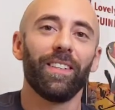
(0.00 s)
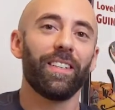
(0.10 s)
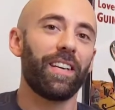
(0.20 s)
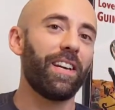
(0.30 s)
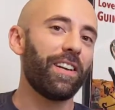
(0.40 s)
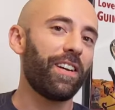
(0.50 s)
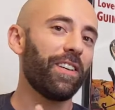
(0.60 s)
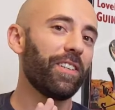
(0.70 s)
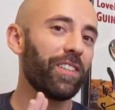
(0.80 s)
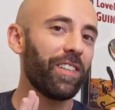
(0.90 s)

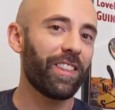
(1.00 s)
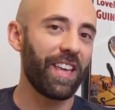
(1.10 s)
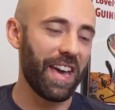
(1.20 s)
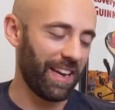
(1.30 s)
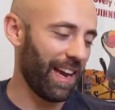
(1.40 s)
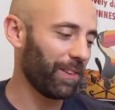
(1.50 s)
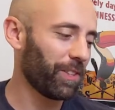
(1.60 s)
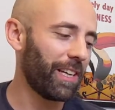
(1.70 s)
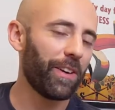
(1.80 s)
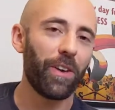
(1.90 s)
Here's the thing. I'll
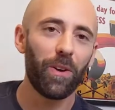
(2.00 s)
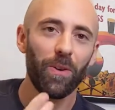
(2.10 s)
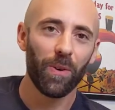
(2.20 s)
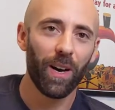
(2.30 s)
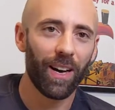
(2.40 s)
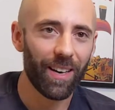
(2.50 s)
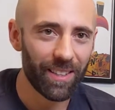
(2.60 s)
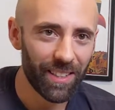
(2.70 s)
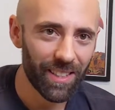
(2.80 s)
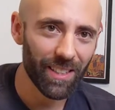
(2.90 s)
tell you
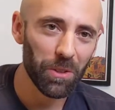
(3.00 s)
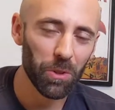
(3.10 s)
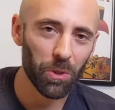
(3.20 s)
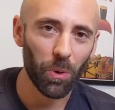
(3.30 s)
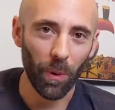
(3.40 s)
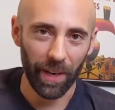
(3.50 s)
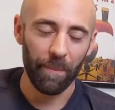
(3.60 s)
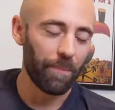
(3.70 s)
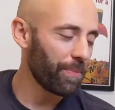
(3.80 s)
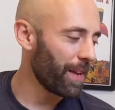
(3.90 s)
this little story.